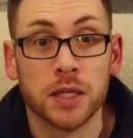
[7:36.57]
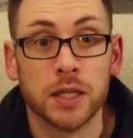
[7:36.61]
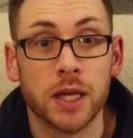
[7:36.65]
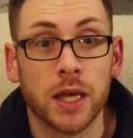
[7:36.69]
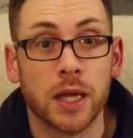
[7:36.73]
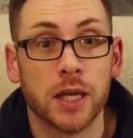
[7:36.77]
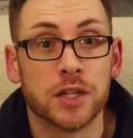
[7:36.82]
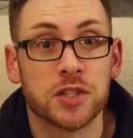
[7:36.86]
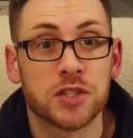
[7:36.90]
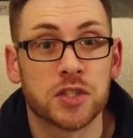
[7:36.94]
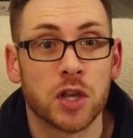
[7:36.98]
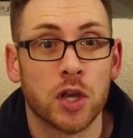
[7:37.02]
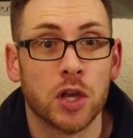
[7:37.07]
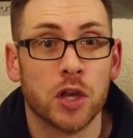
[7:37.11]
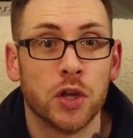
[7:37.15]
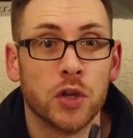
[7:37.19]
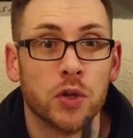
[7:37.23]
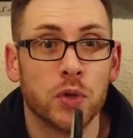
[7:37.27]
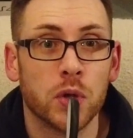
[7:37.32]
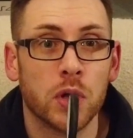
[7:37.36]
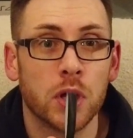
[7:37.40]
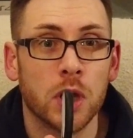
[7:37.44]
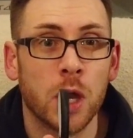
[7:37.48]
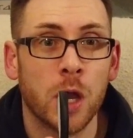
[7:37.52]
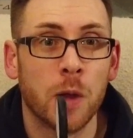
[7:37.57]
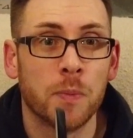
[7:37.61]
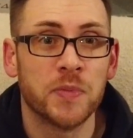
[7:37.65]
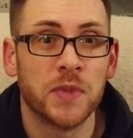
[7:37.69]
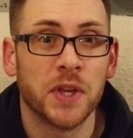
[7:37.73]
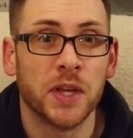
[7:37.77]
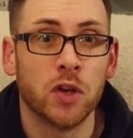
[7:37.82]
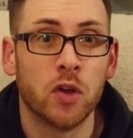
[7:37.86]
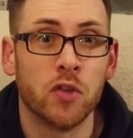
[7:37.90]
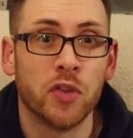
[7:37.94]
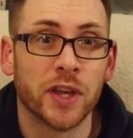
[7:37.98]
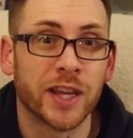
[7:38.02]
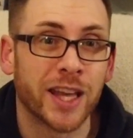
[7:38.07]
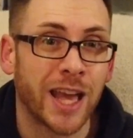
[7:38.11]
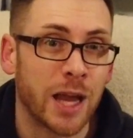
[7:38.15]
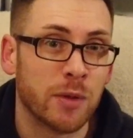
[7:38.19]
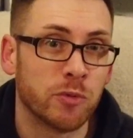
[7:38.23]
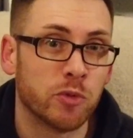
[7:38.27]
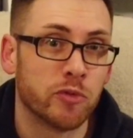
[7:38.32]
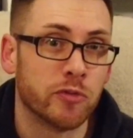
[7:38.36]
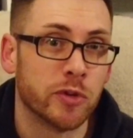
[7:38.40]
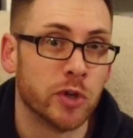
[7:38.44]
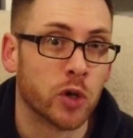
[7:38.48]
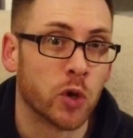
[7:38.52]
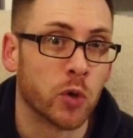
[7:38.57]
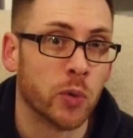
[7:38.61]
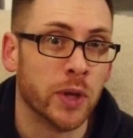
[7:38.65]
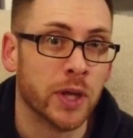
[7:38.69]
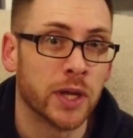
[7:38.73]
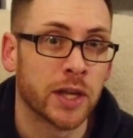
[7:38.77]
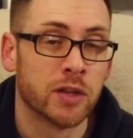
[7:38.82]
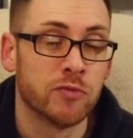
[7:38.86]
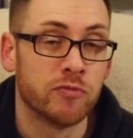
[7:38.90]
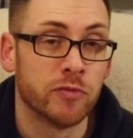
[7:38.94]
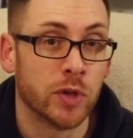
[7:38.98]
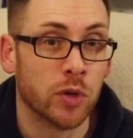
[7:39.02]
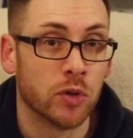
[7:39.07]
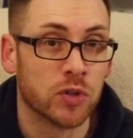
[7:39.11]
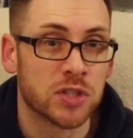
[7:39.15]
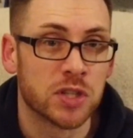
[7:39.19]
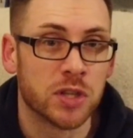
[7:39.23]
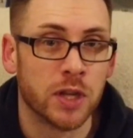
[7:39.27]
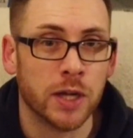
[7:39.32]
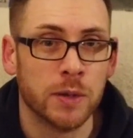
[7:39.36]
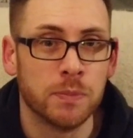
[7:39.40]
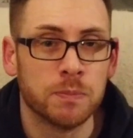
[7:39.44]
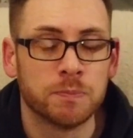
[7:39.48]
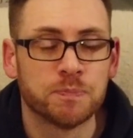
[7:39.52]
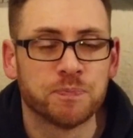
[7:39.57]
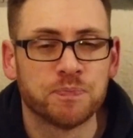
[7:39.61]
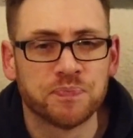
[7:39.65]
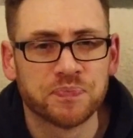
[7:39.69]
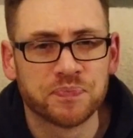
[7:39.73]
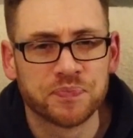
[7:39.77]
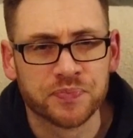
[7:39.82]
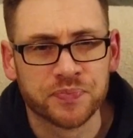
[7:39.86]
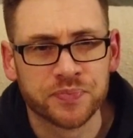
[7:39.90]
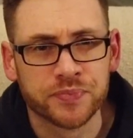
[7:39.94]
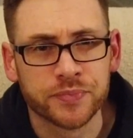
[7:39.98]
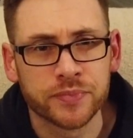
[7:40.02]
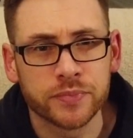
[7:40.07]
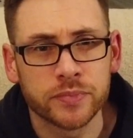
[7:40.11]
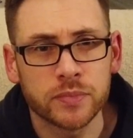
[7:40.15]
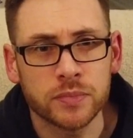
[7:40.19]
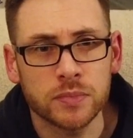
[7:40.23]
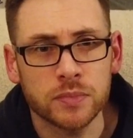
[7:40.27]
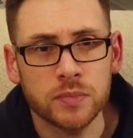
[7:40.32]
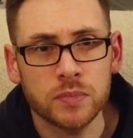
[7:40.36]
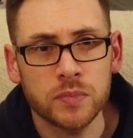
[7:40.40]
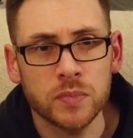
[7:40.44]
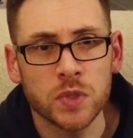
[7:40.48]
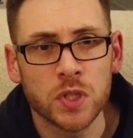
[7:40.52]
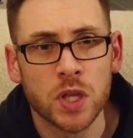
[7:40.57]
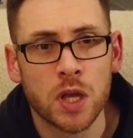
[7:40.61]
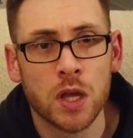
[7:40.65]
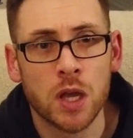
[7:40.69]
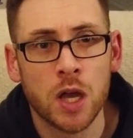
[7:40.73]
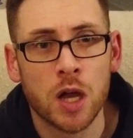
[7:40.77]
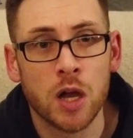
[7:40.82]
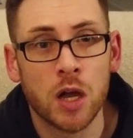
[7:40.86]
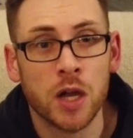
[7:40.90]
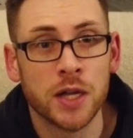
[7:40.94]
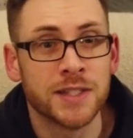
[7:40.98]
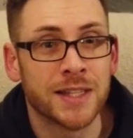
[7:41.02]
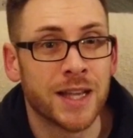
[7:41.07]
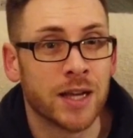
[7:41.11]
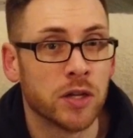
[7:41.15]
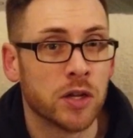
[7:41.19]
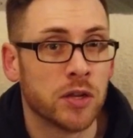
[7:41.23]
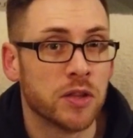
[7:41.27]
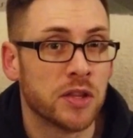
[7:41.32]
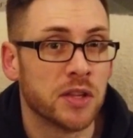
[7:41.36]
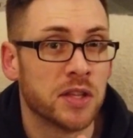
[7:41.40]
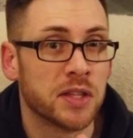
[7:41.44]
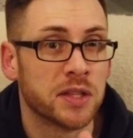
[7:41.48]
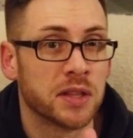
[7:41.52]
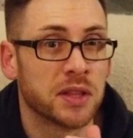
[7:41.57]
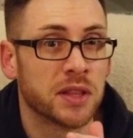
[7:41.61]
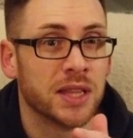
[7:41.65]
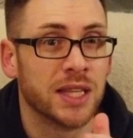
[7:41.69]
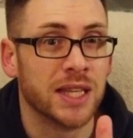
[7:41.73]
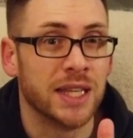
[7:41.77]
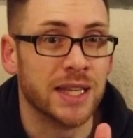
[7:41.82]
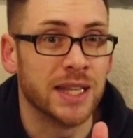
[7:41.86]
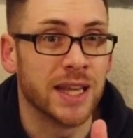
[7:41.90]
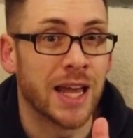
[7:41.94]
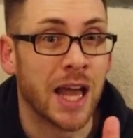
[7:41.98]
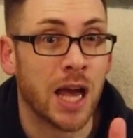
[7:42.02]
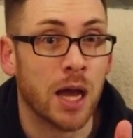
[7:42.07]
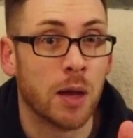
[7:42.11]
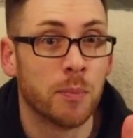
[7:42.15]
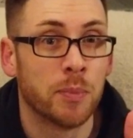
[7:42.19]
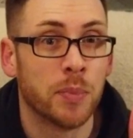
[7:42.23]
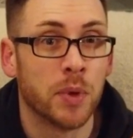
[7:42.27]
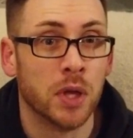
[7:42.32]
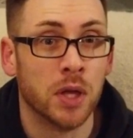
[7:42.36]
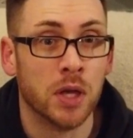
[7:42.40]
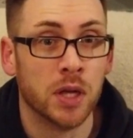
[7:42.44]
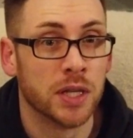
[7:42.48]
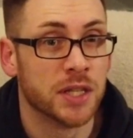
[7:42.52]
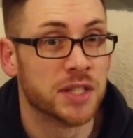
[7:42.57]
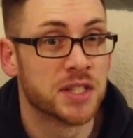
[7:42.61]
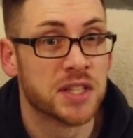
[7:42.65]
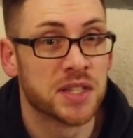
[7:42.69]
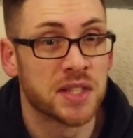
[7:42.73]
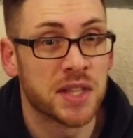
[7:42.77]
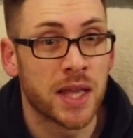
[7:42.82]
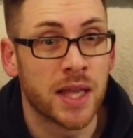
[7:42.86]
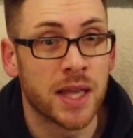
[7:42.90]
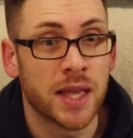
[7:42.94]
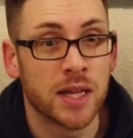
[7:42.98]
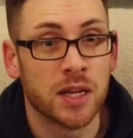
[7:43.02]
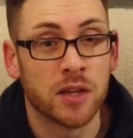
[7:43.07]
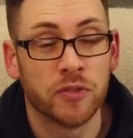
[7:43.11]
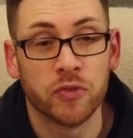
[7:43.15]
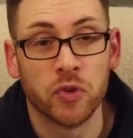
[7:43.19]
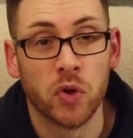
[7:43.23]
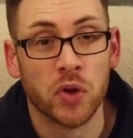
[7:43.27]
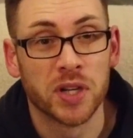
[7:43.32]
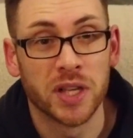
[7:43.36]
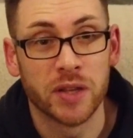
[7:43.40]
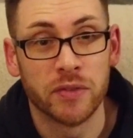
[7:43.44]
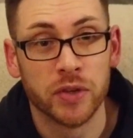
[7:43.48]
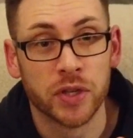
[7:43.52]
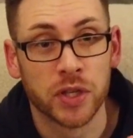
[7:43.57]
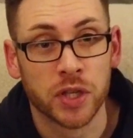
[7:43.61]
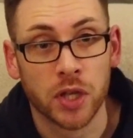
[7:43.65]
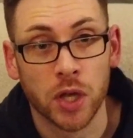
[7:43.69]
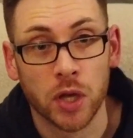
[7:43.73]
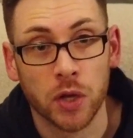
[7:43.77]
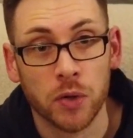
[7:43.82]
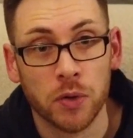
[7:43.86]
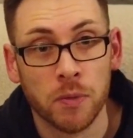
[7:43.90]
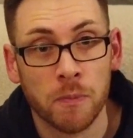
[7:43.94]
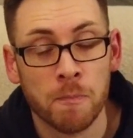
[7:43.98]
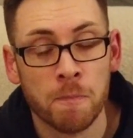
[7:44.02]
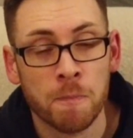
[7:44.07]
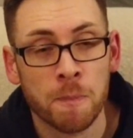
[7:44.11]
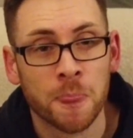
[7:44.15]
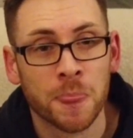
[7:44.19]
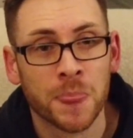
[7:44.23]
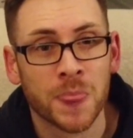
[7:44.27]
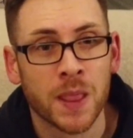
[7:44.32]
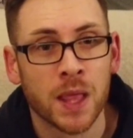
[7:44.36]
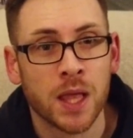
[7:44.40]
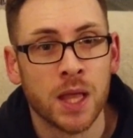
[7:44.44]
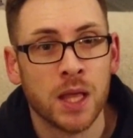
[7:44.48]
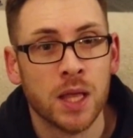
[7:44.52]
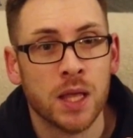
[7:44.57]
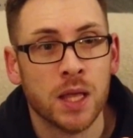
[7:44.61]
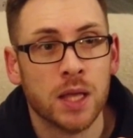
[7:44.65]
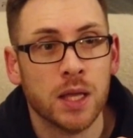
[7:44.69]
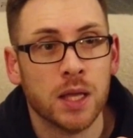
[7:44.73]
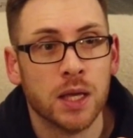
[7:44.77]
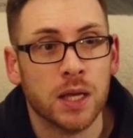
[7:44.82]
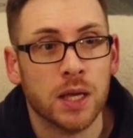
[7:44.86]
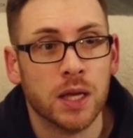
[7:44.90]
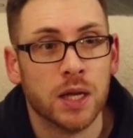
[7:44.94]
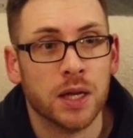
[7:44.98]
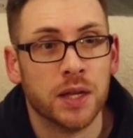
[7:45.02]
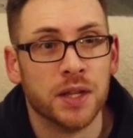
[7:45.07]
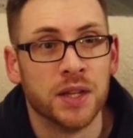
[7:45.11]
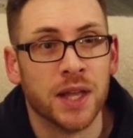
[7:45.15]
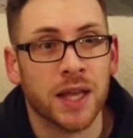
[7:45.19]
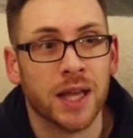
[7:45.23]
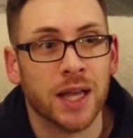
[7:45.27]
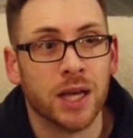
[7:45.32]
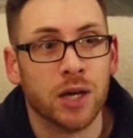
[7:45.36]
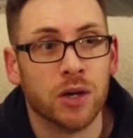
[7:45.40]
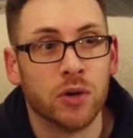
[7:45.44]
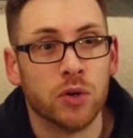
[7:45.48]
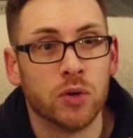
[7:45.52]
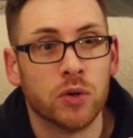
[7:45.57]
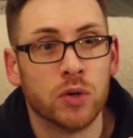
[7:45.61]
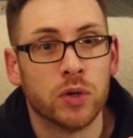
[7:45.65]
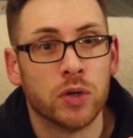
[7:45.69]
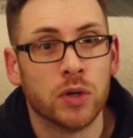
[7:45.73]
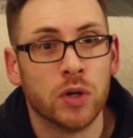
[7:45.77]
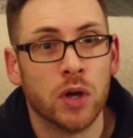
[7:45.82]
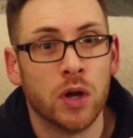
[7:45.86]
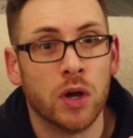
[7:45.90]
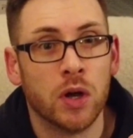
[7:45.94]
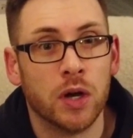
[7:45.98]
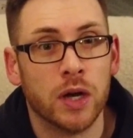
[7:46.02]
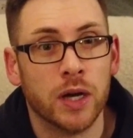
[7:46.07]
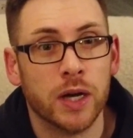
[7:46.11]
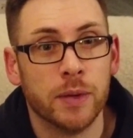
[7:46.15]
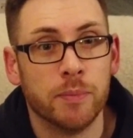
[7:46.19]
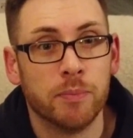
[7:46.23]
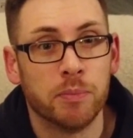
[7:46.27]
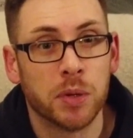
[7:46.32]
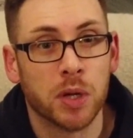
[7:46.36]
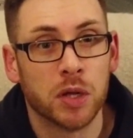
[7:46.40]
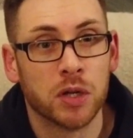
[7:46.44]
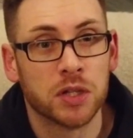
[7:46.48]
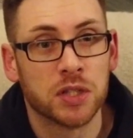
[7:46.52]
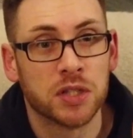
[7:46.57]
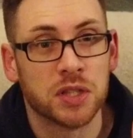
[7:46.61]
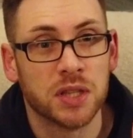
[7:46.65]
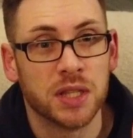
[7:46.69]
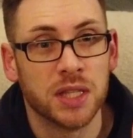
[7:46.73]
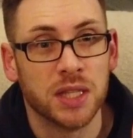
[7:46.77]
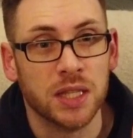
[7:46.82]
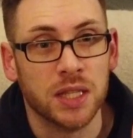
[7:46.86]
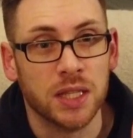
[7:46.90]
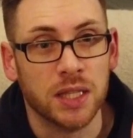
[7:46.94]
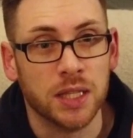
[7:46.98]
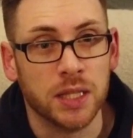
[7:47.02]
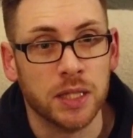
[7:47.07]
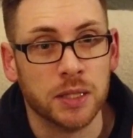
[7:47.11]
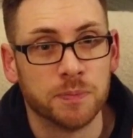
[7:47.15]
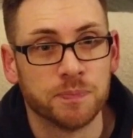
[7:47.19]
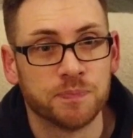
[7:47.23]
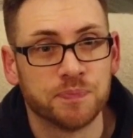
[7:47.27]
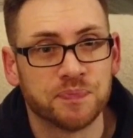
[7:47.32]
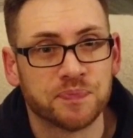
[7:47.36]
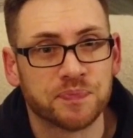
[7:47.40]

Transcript: yeah, so update on the camera real quick in real time. I downloaded the app earlier today and I thought I'd give it a go. Now I plugged the